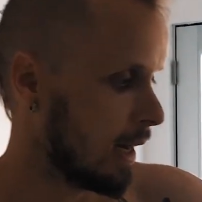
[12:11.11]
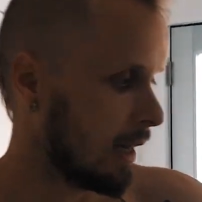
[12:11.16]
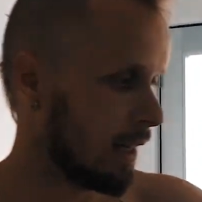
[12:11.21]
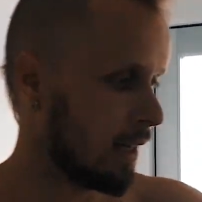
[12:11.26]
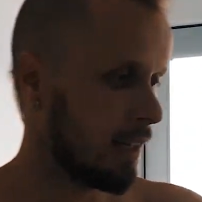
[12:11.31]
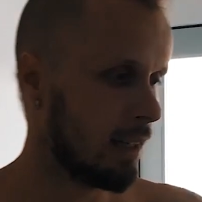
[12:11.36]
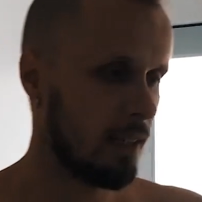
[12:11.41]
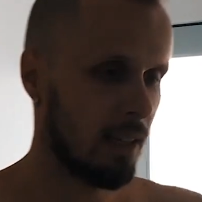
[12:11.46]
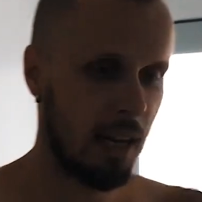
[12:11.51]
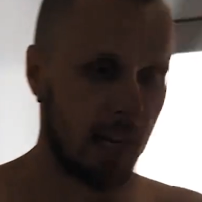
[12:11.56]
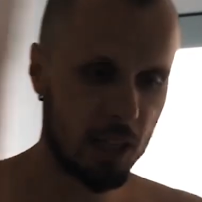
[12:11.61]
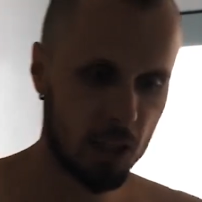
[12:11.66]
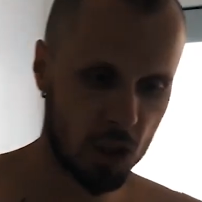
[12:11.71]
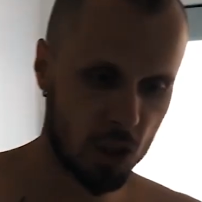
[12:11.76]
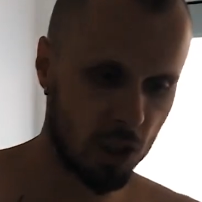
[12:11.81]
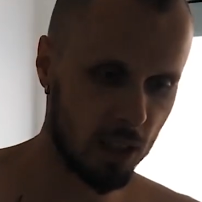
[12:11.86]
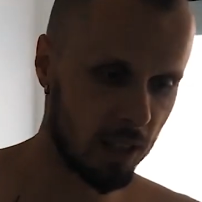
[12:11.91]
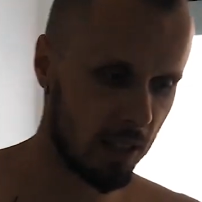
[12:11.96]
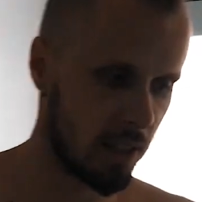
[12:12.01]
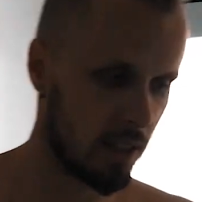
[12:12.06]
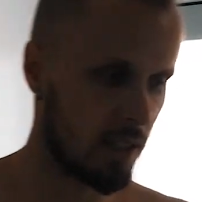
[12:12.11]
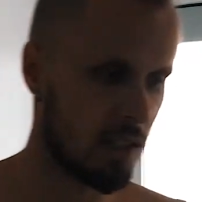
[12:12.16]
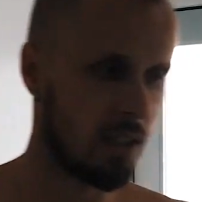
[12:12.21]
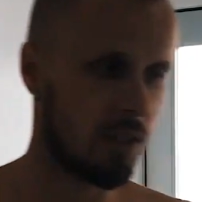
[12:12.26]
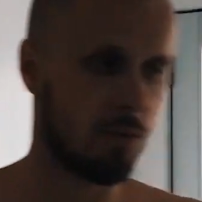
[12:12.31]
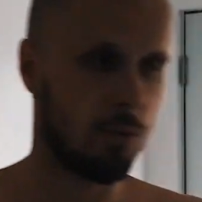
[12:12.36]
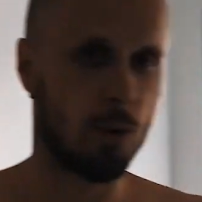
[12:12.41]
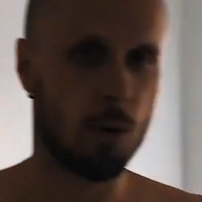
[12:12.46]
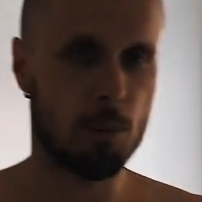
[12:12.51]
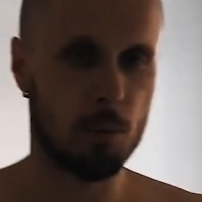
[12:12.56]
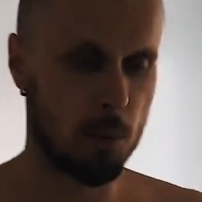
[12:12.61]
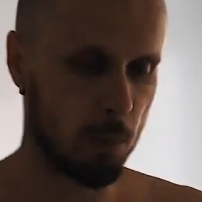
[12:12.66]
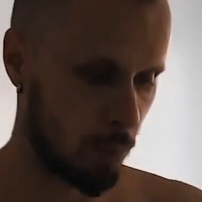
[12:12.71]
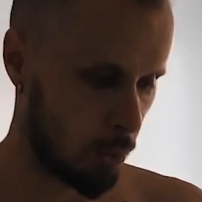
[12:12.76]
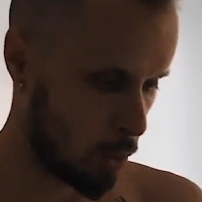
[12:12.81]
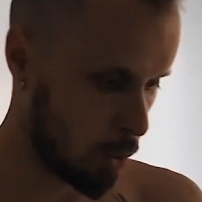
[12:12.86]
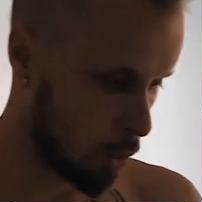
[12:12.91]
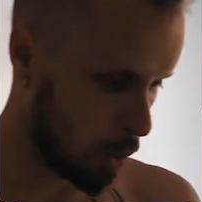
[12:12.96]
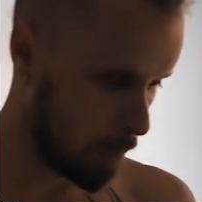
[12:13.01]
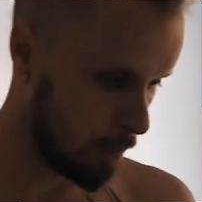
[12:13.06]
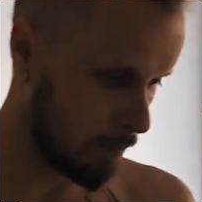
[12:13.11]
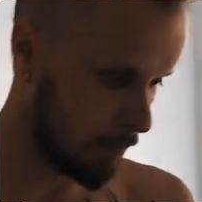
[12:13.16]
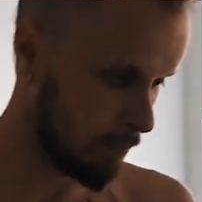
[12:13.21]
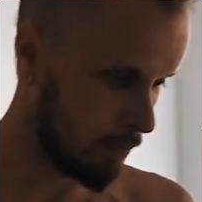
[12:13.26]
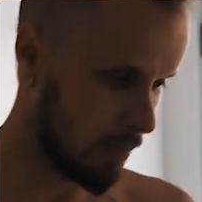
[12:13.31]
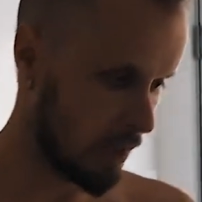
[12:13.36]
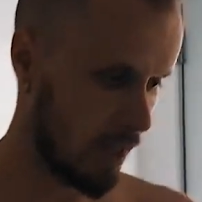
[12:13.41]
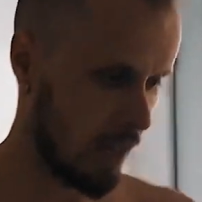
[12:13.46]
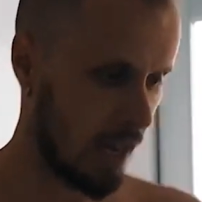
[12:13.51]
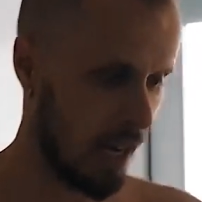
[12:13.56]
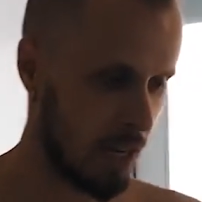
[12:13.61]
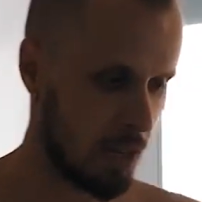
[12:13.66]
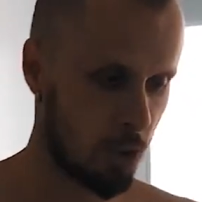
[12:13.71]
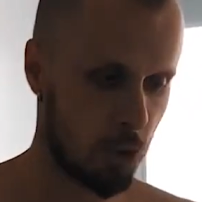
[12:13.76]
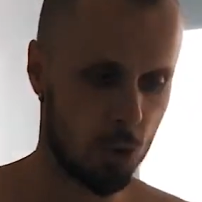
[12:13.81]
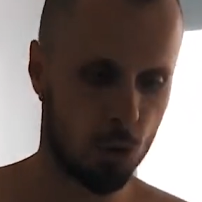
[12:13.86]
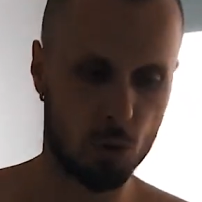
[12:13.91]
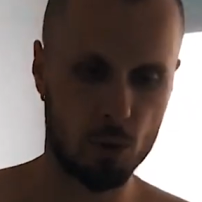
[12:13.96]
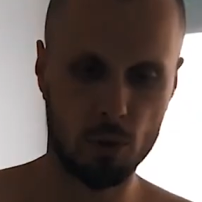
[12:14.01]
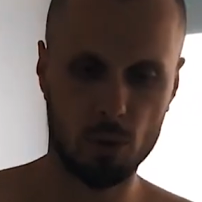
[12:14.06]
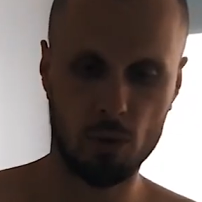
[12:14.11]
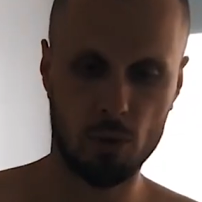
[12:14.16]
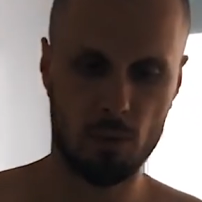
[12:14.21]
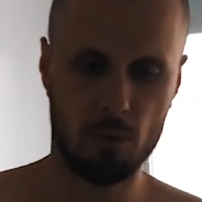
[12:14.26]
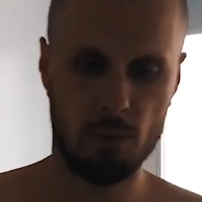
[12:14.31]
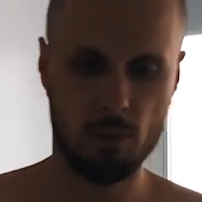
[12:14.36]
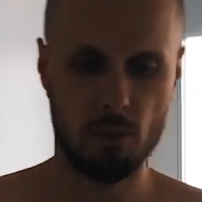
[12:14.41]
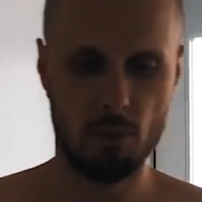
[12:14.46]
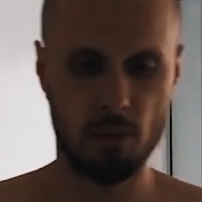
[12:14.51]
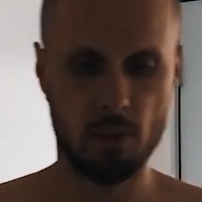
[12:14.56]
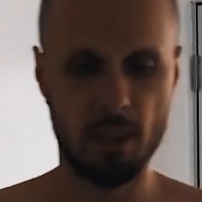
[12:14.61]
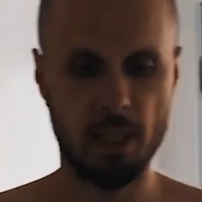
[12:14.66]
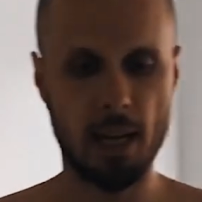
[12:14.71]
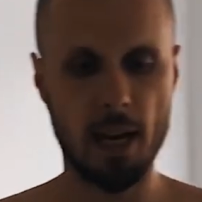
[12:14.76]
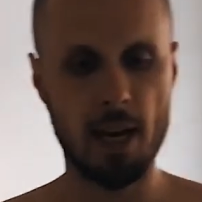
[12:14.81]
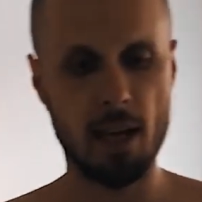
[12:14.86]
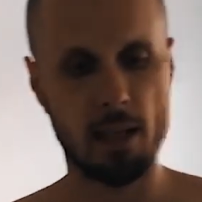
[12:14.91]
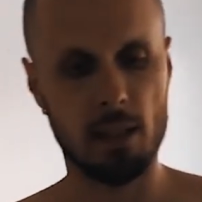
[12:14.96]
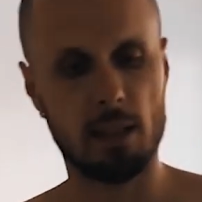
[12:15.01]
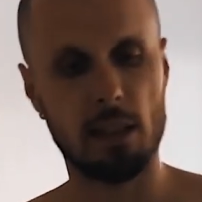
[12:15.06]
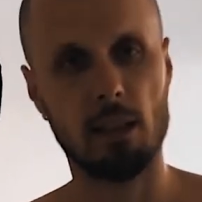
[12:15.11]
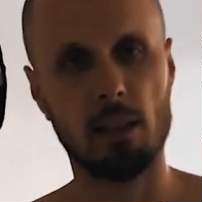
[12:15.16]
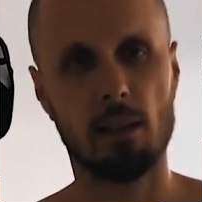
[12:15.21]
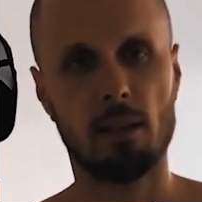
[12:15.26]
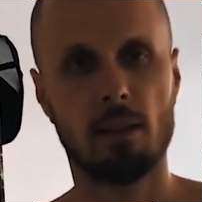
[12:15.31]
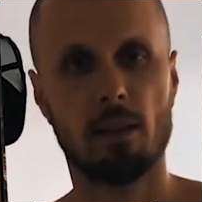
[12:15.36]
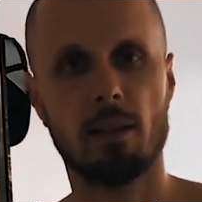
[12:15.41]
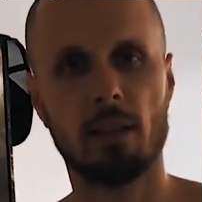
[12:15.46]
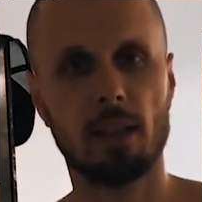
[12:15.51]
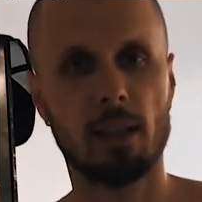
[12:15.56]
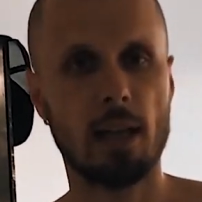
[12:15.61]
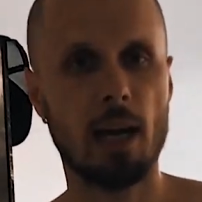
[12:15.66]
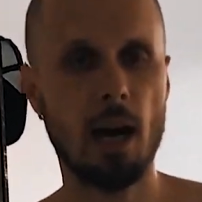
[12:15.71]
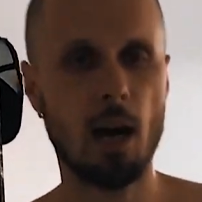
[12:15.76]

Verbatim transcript: Uh, actually this is from the room. I took the head thing